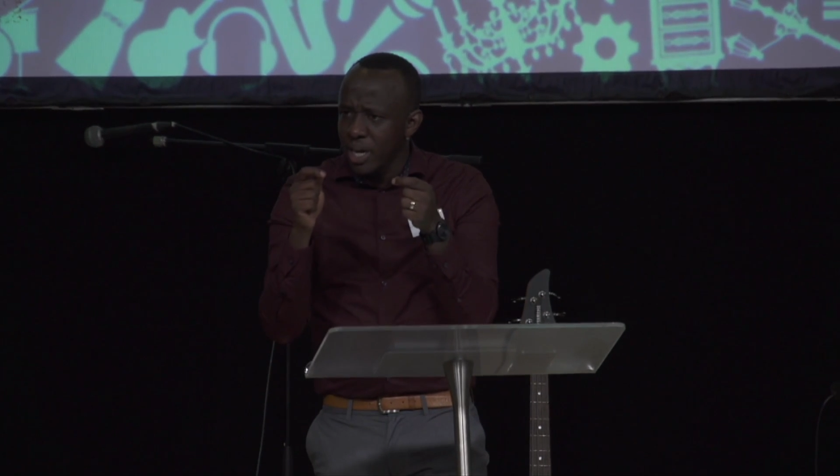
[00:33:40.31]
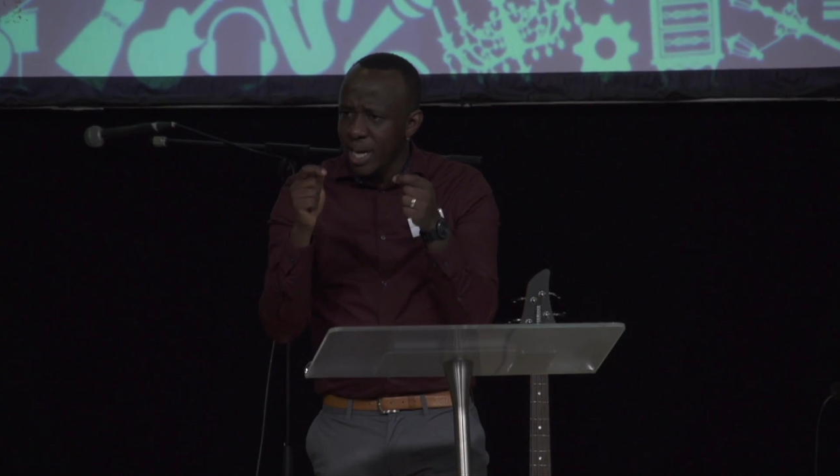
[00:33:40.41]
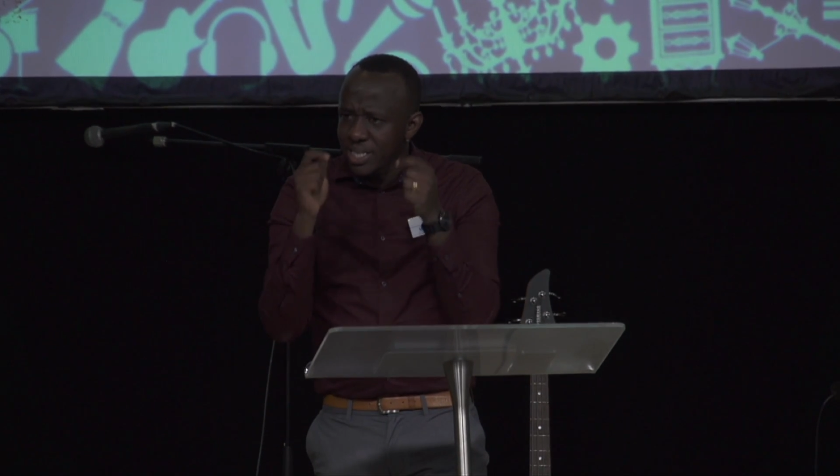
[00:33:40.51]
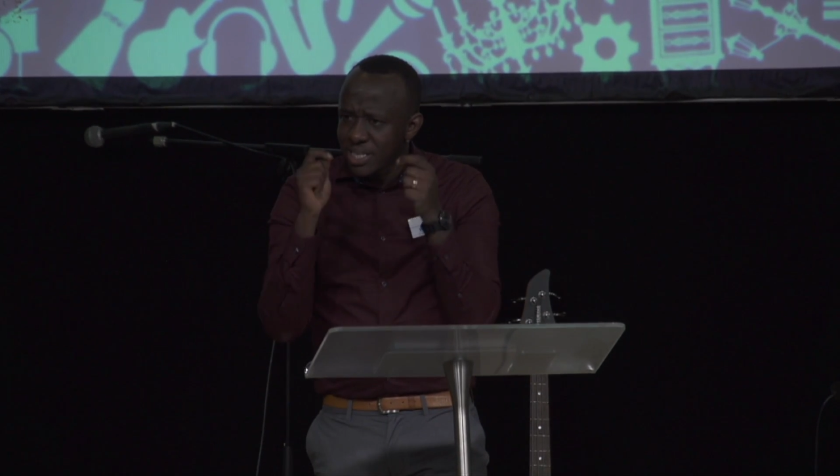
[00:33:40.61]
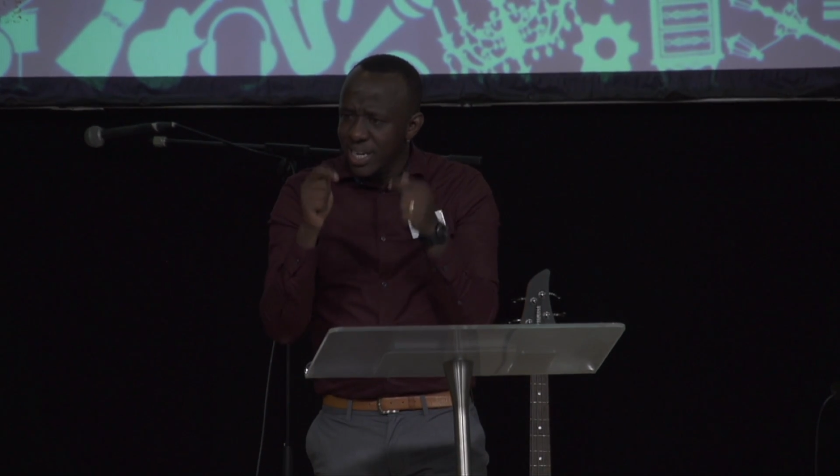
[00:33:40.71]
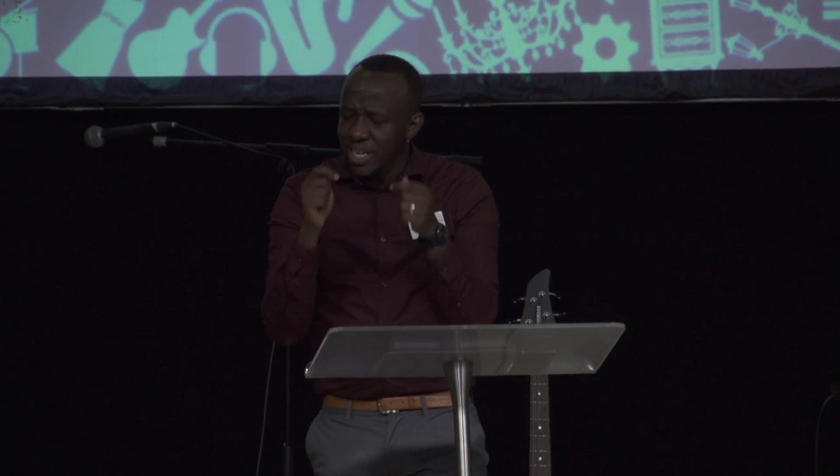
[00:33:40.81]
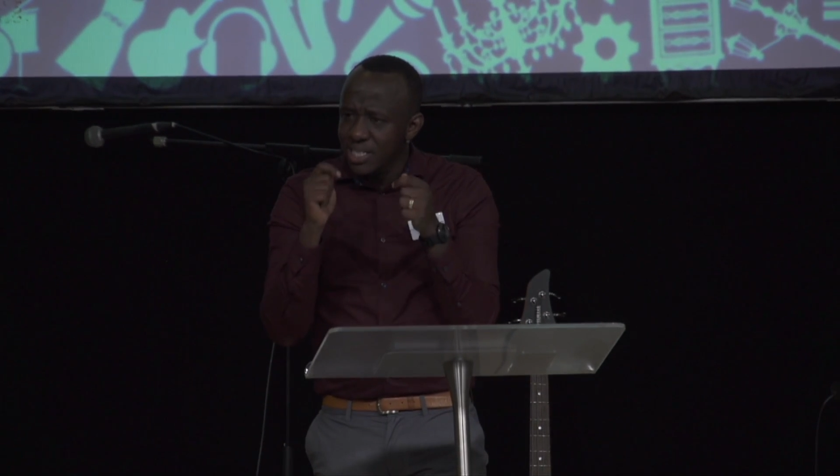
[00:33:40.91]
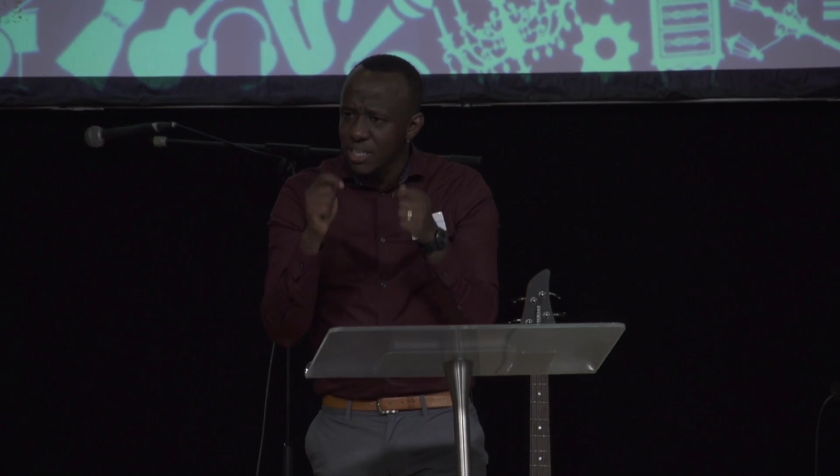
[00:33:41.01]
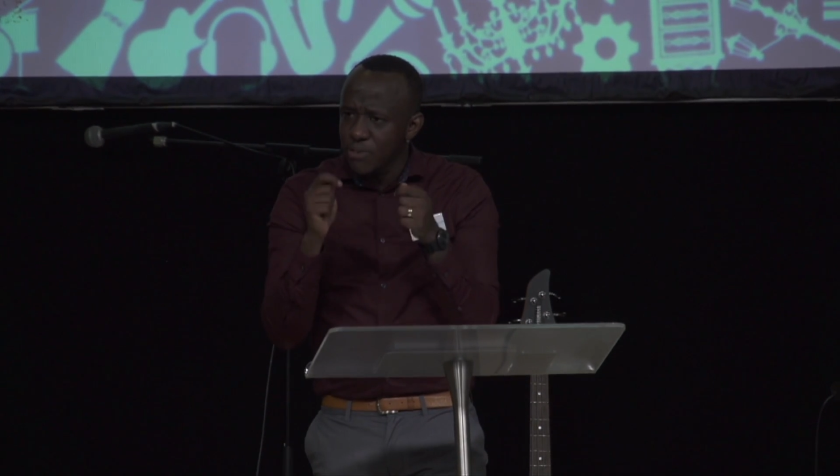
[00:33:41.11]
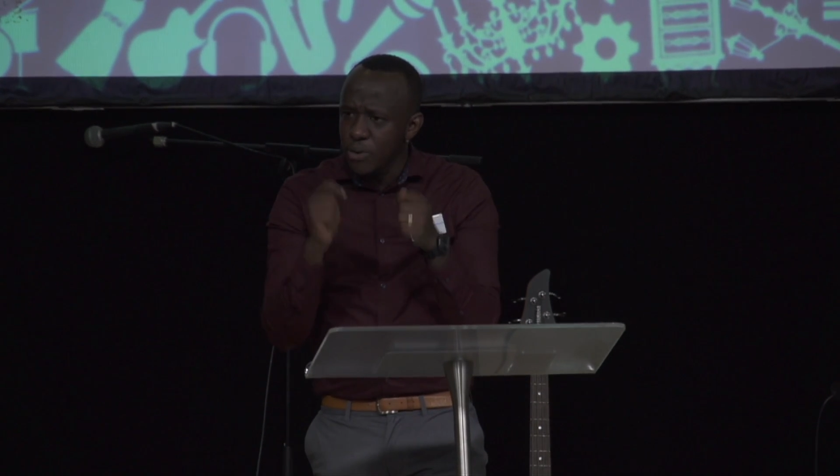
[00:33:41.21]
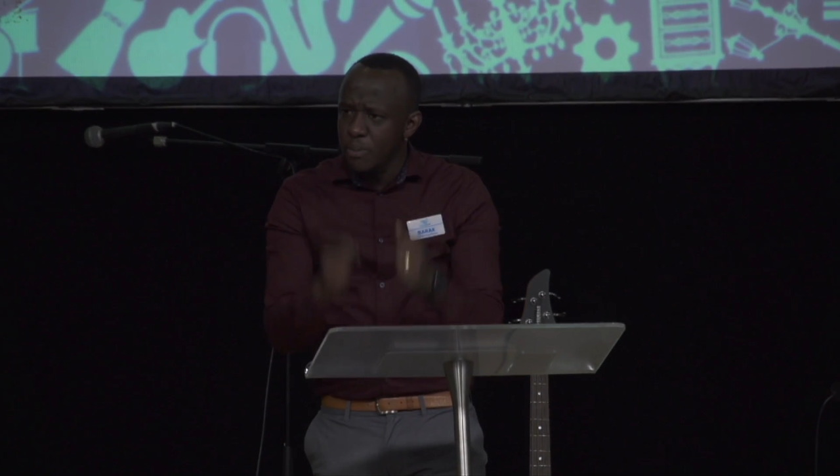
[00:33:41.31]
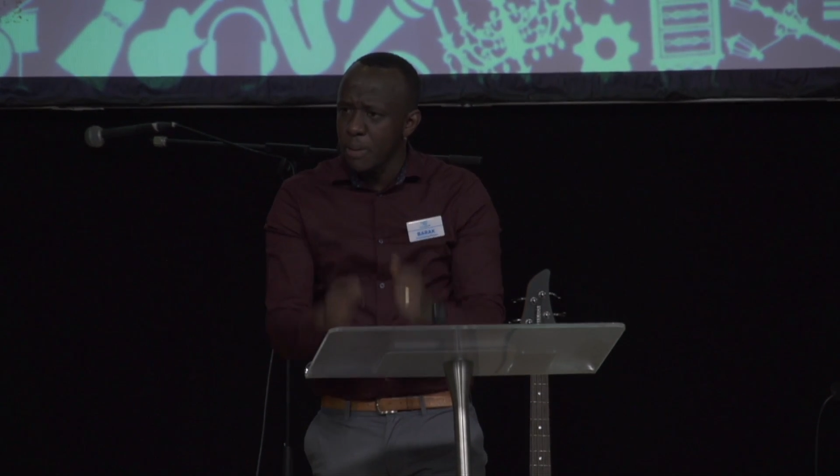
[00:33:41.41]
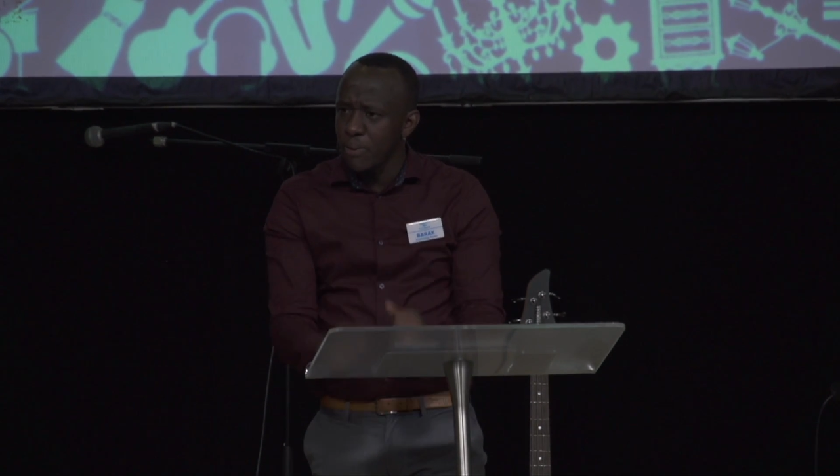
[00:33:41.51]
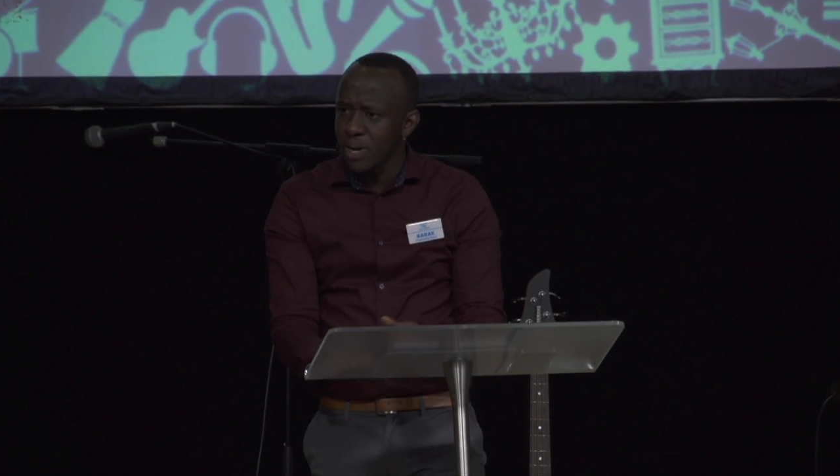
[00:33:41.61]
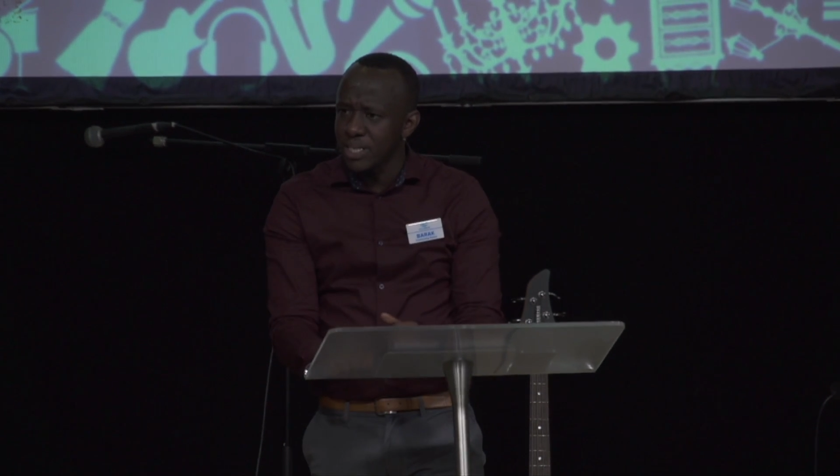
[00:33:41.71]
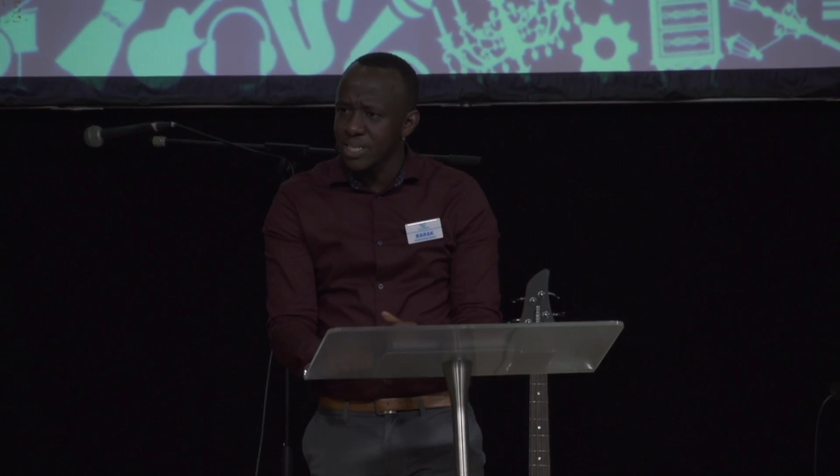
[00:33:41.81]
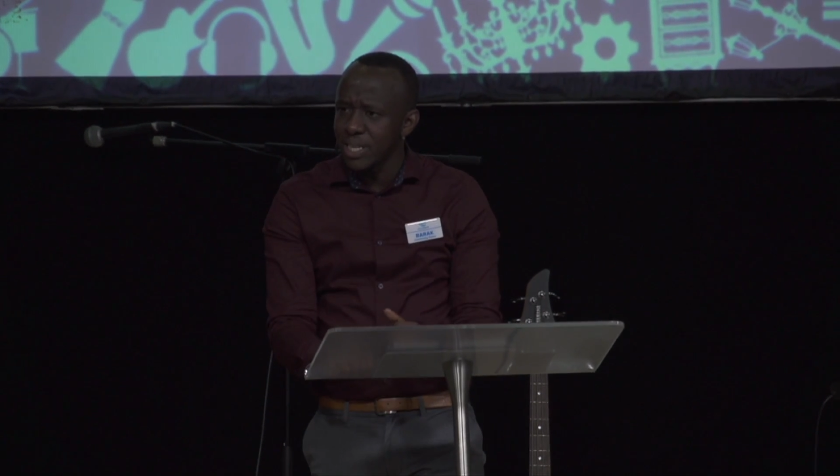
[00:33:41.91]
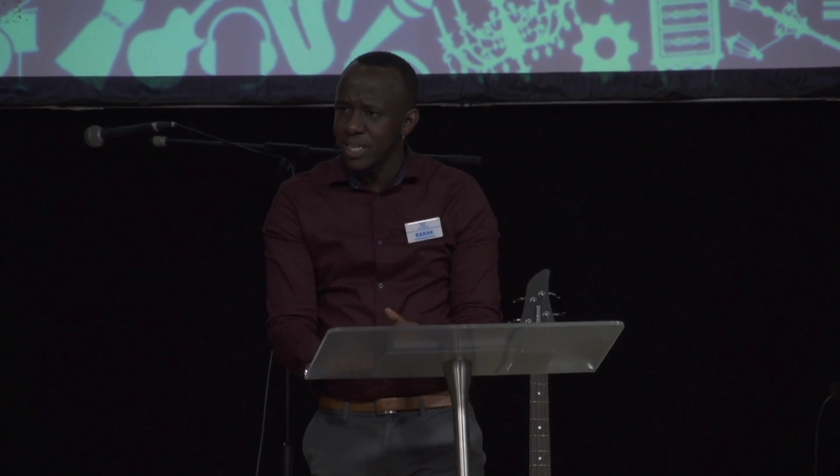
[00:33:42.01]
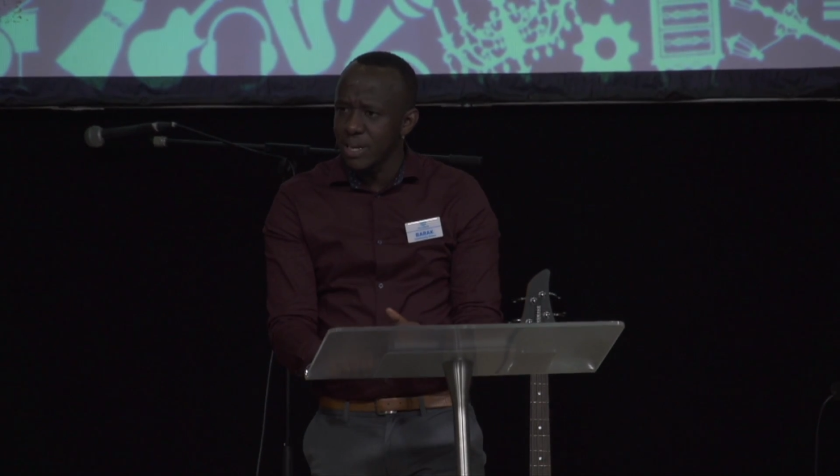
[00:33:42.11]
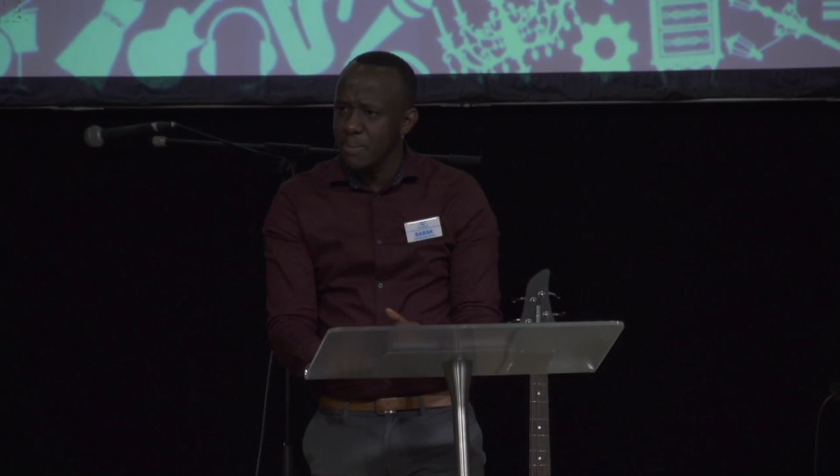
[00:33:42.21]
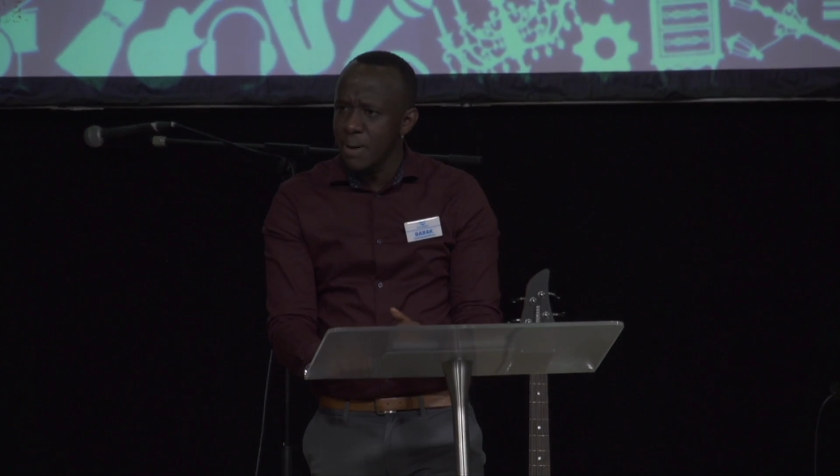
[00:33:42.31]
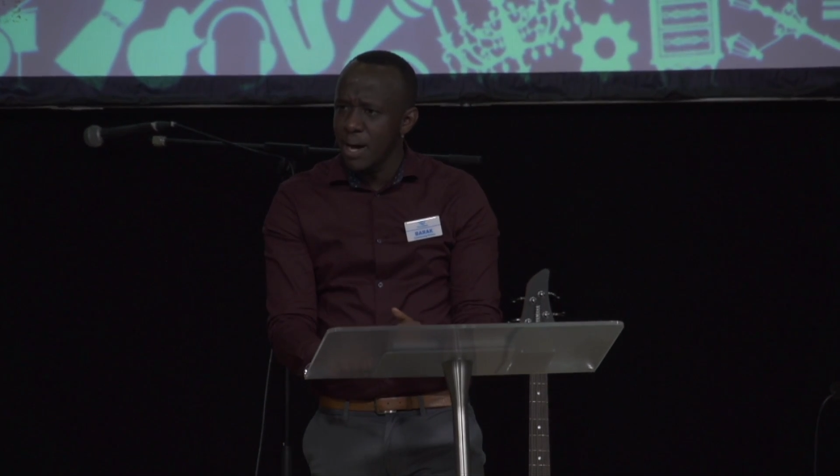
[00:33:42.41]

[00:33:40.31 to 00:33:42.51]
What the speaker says: and text a few people and tell them,